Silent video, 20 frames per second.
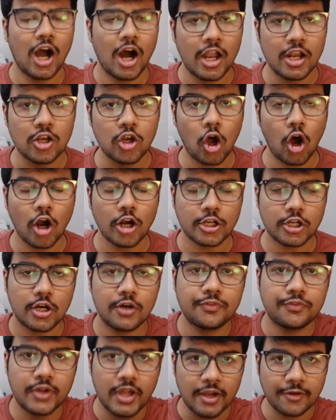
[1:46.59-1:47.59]
a lot
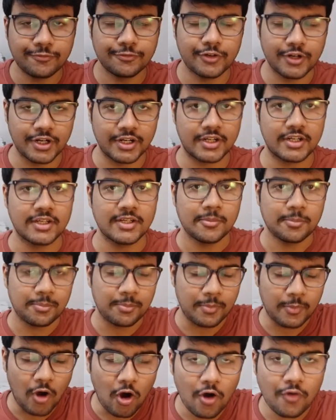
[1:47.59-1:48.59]
of effort
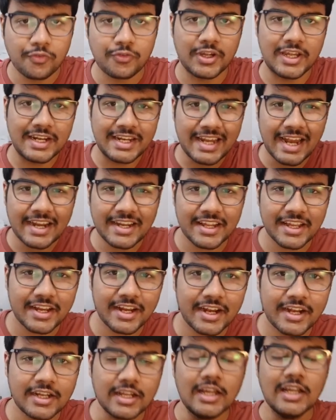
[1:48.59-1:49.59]
of creating
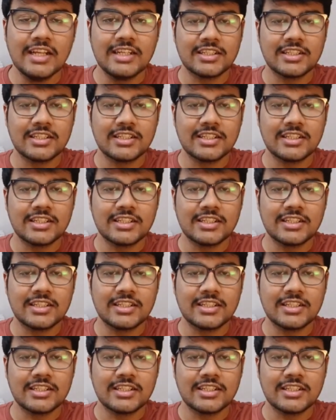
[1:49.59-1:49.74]
it,